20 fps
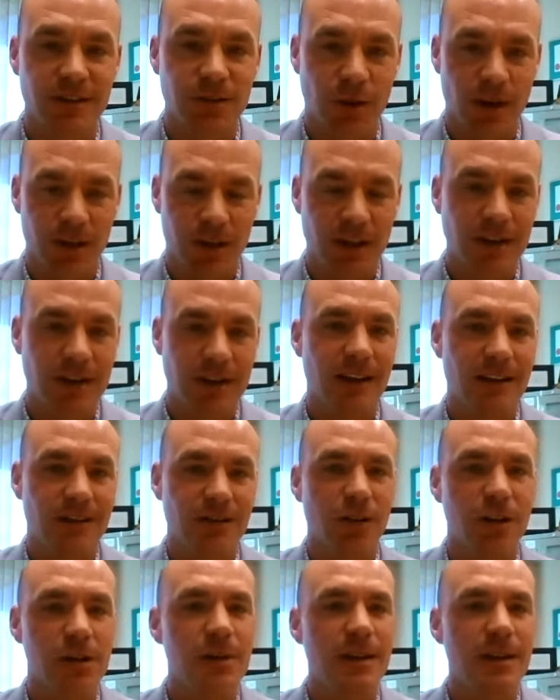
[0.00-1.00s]
So I think that's
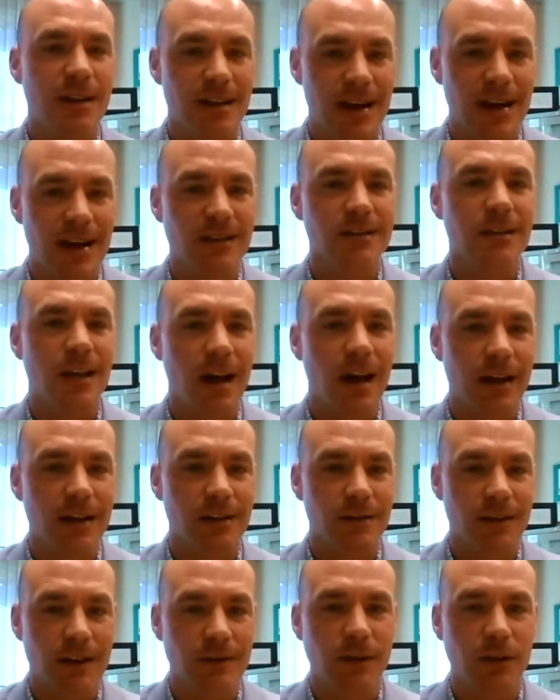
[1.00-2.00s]
going to be the next line
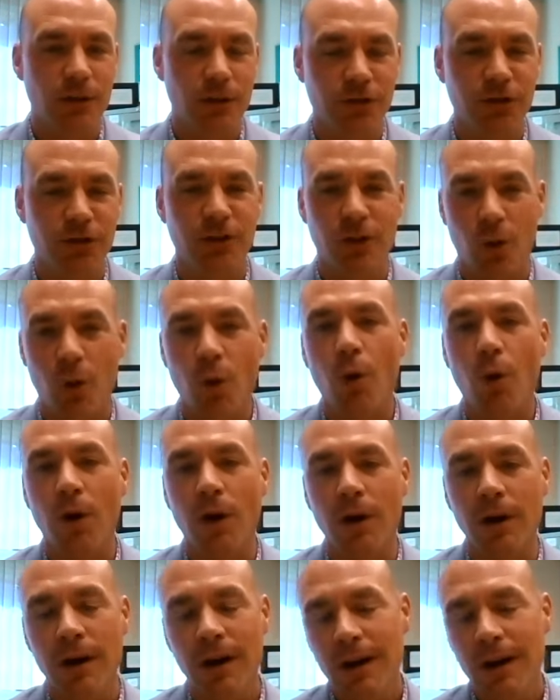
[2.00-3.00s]
of evolution
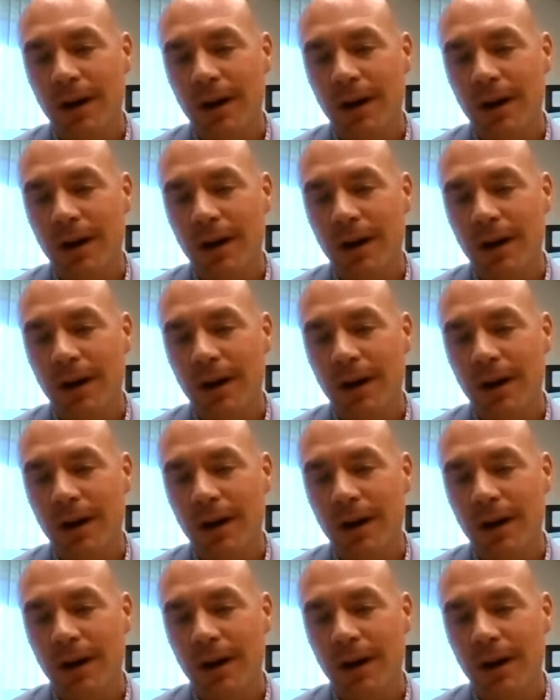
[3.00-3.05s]
or